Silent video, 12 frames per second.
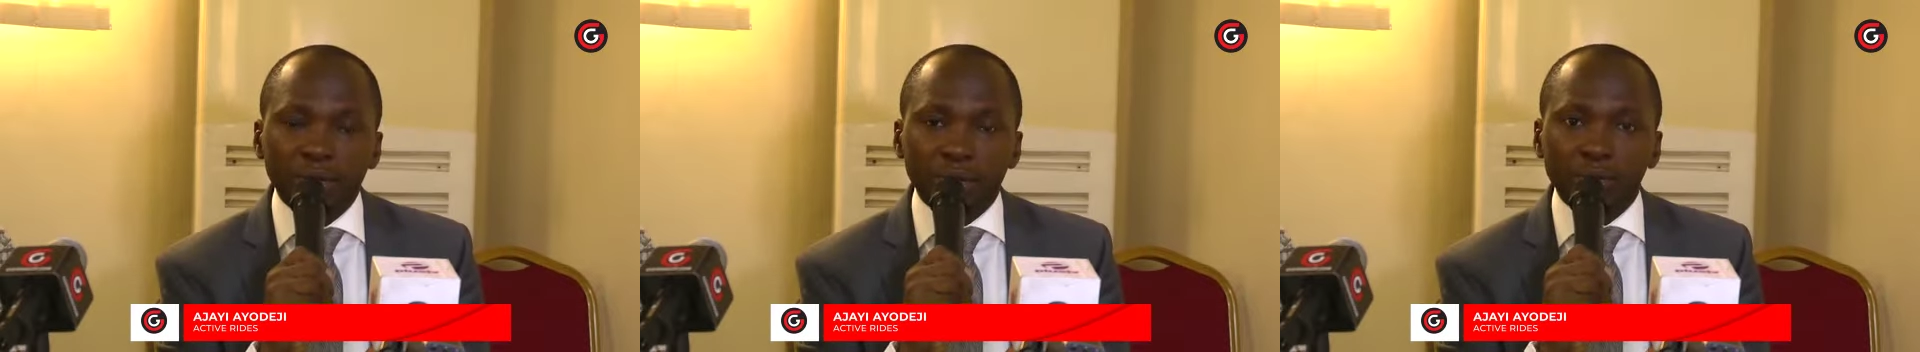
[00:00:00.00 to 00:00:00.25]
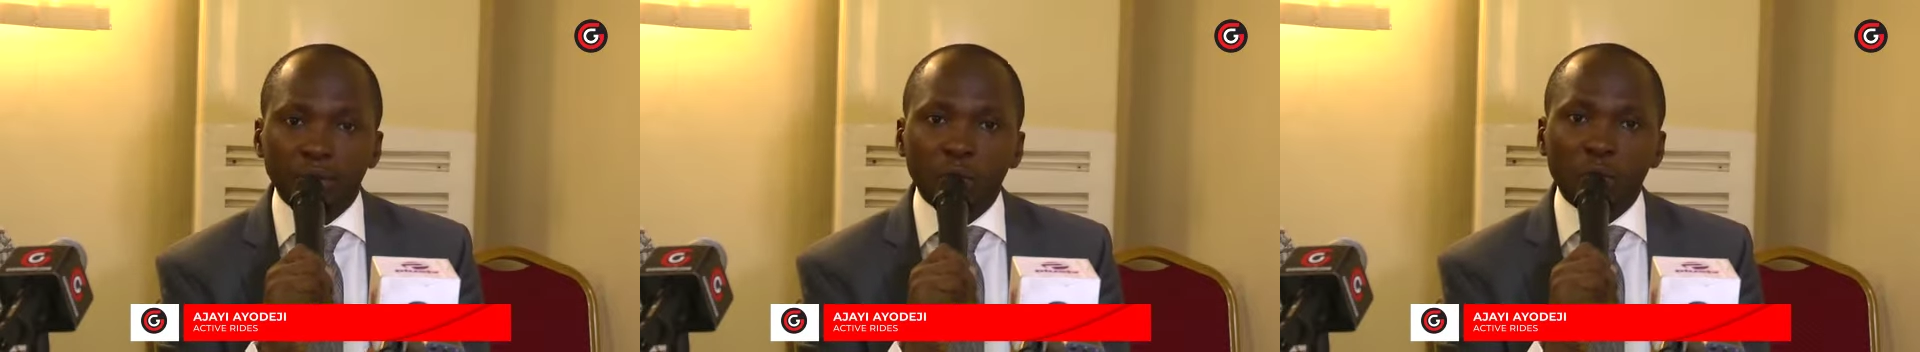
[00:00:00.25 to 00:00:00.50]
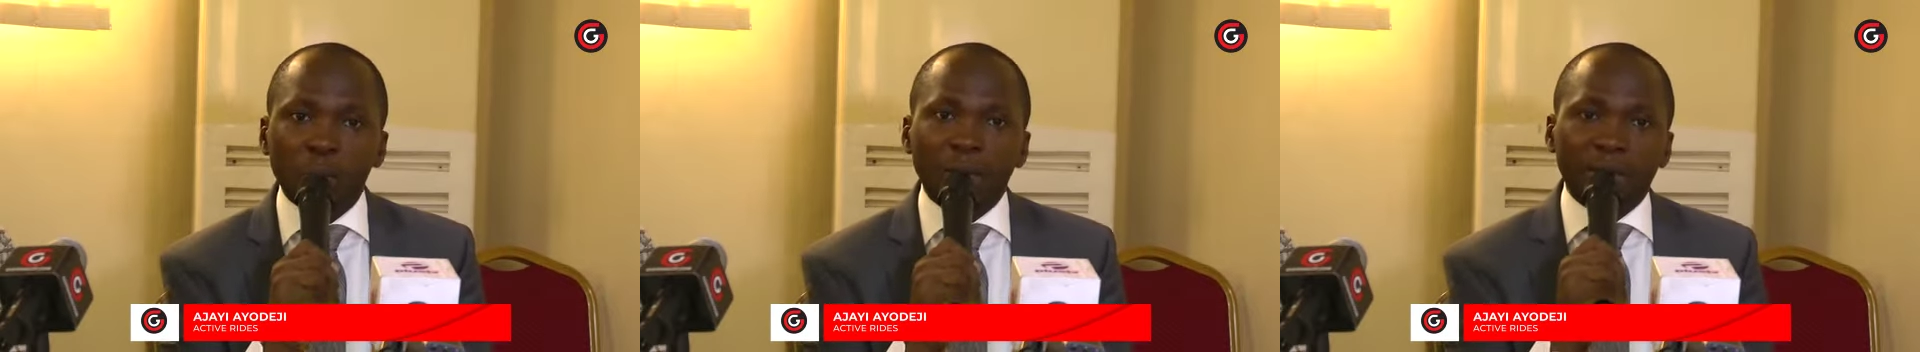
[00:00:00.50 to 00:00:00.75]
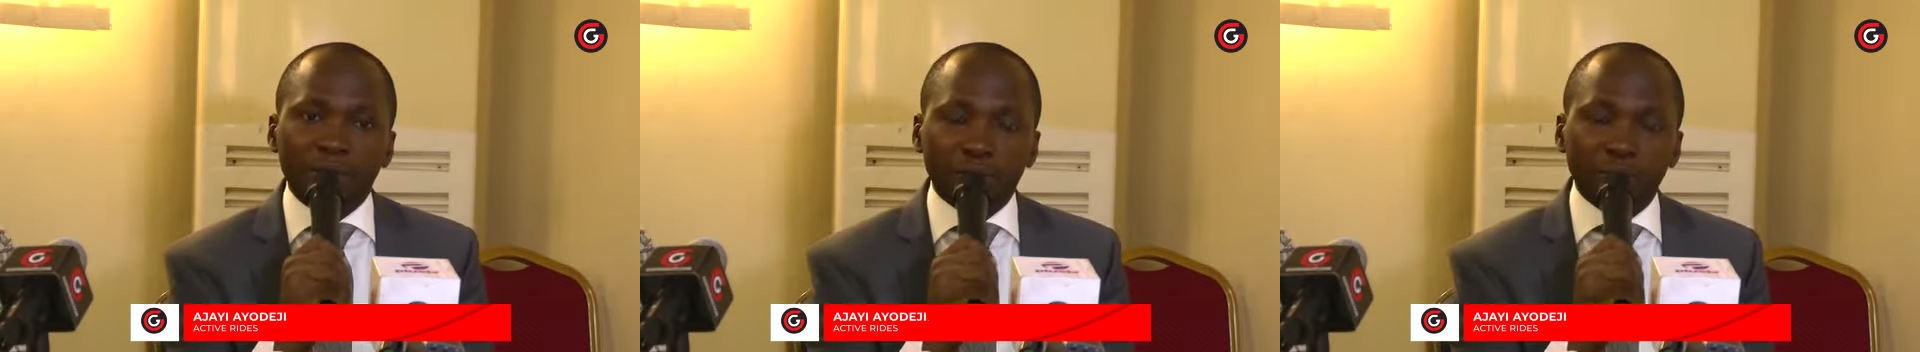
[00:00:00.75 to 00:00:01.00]
to go
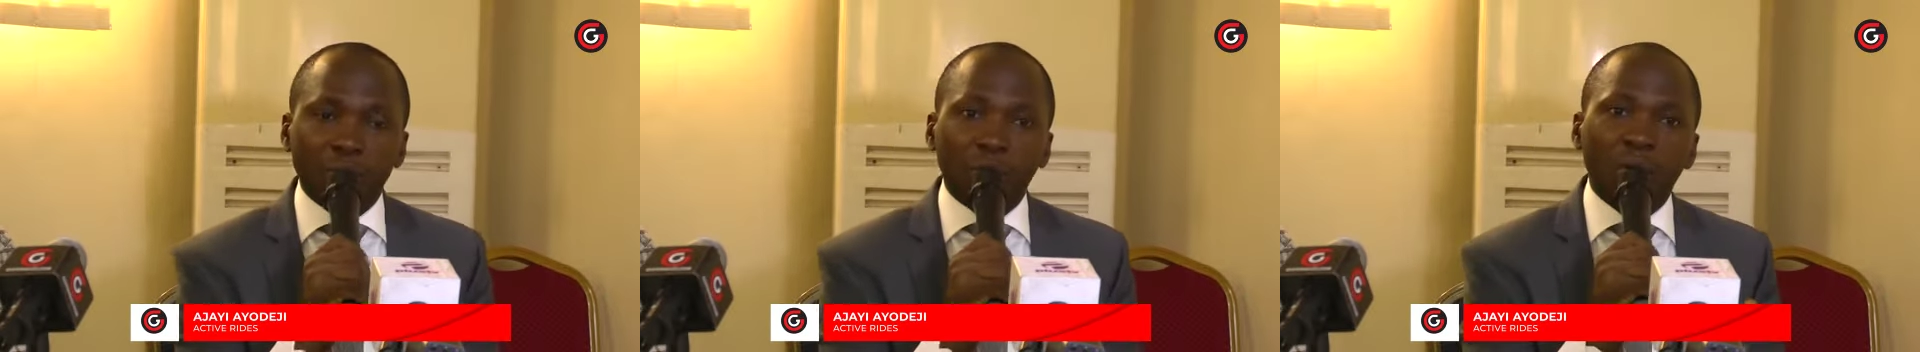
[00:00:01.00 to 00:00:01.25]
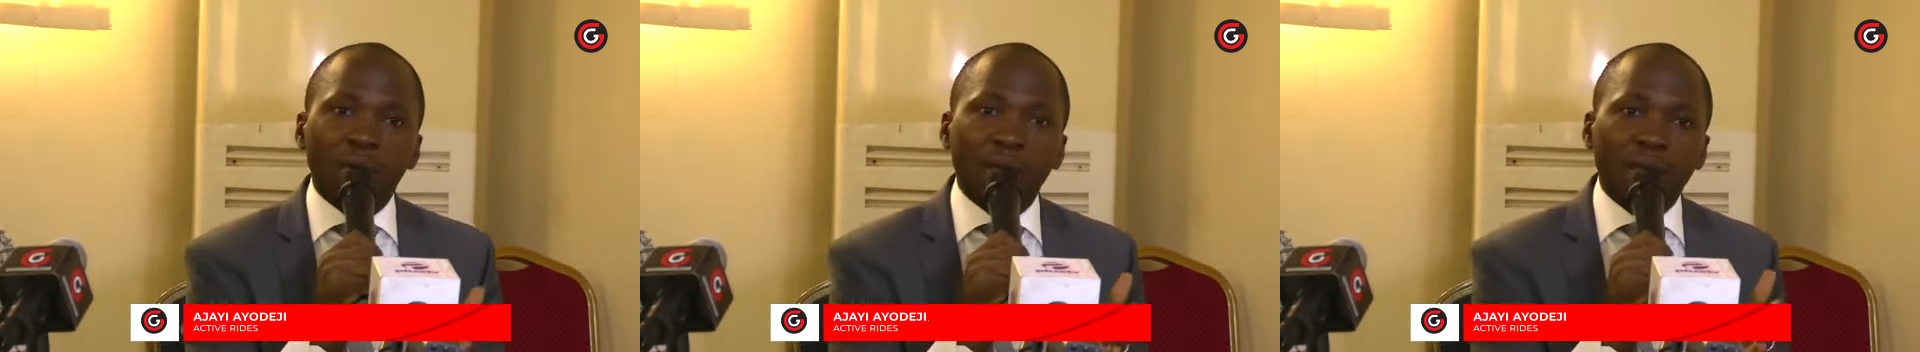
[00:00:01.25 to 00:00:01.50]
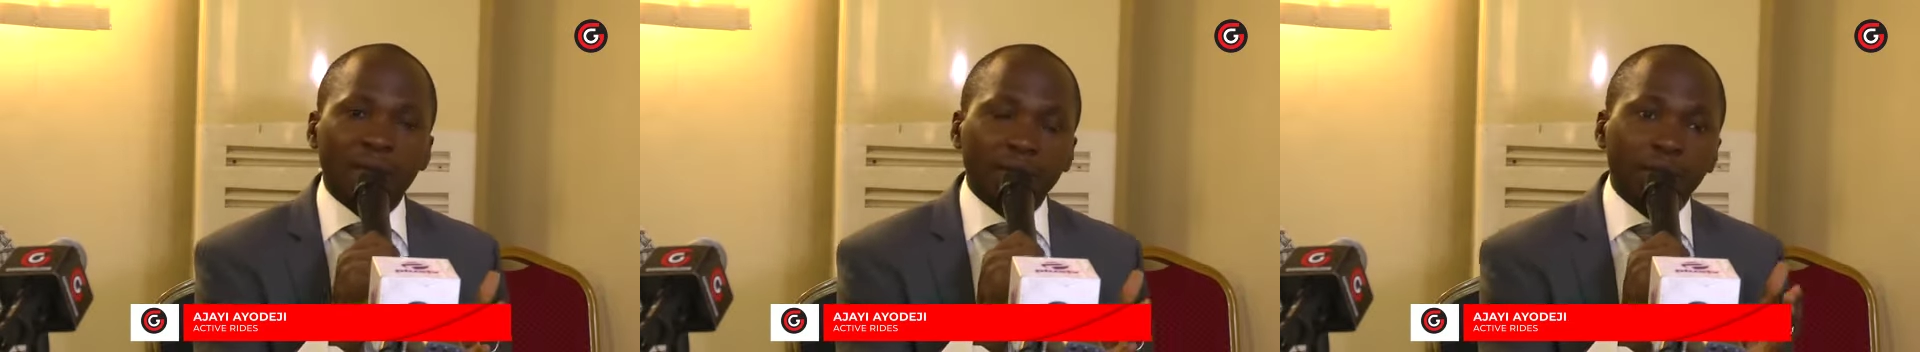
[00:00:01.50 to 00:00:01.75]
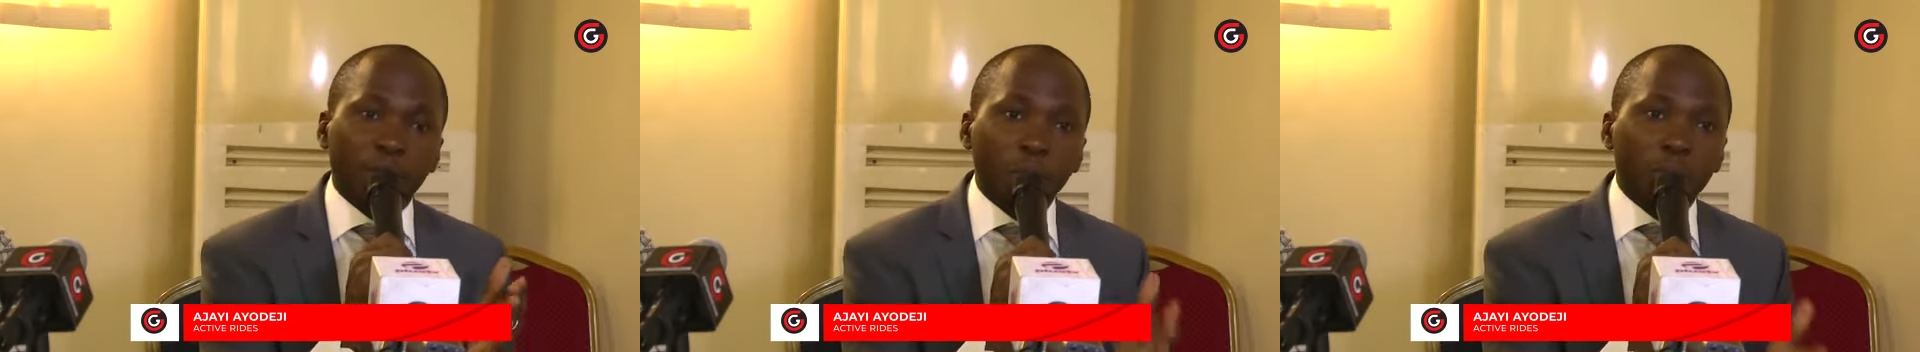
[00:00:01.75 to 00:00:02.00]
back to your
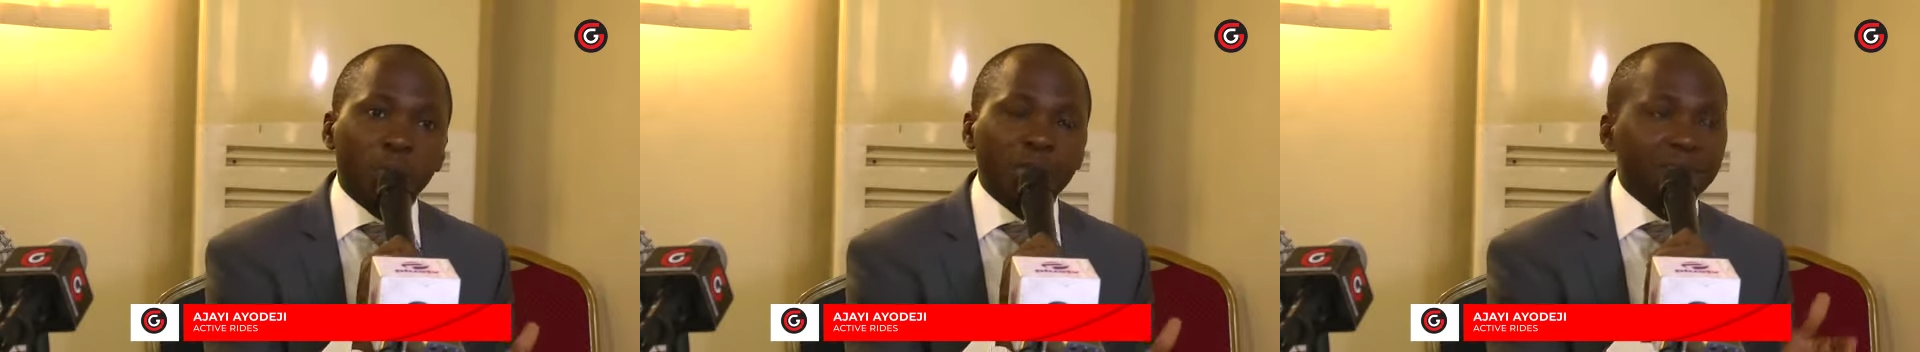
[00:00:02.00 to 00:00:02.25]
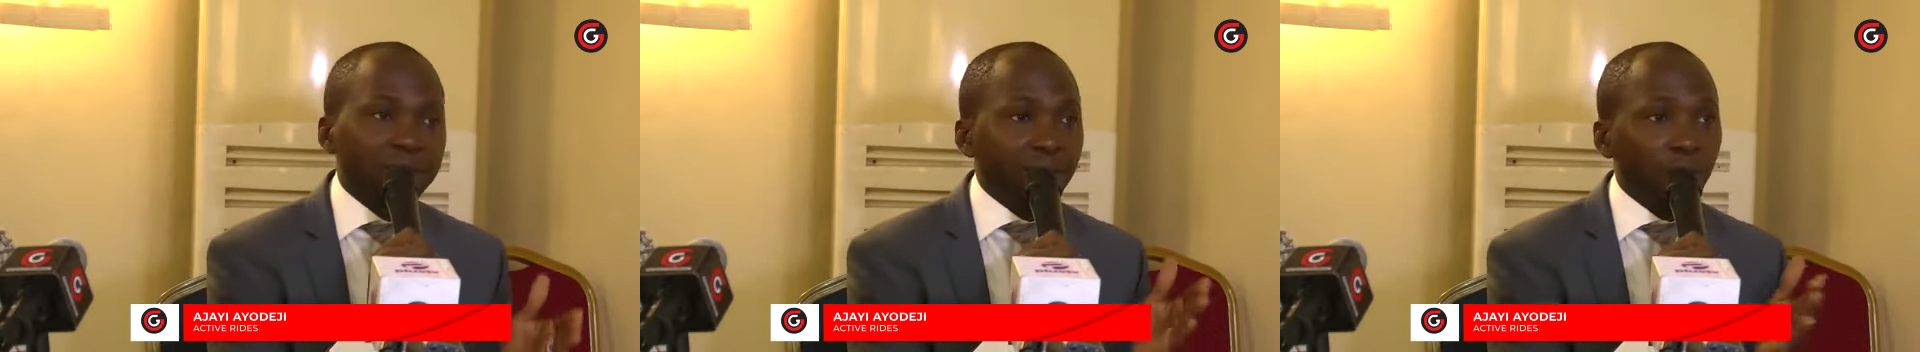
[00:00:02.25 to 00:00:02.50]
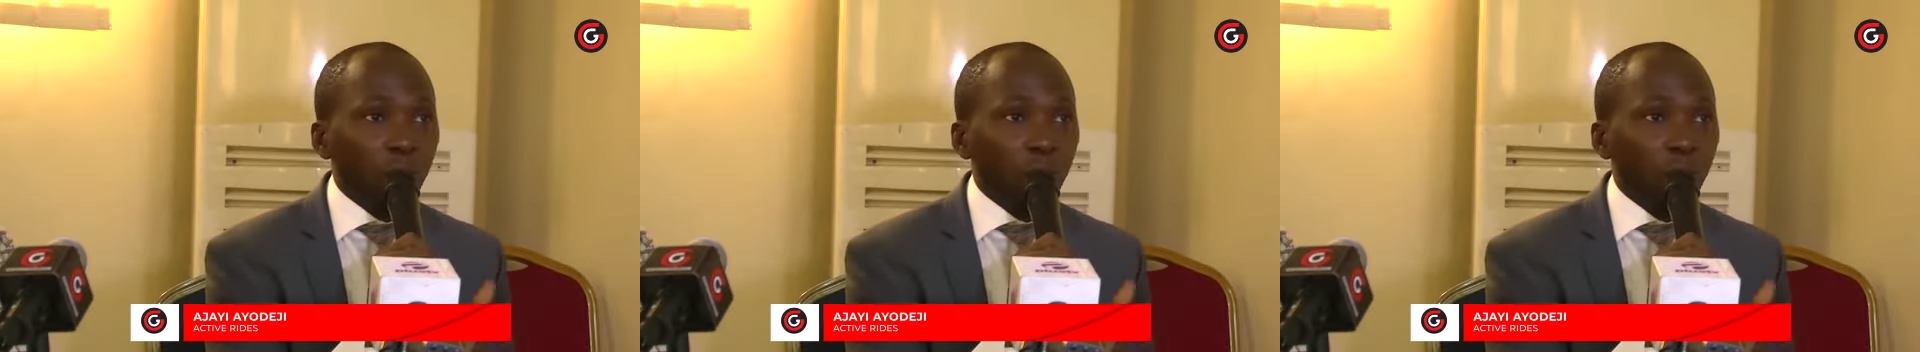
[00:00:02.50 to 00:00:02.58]
cooperative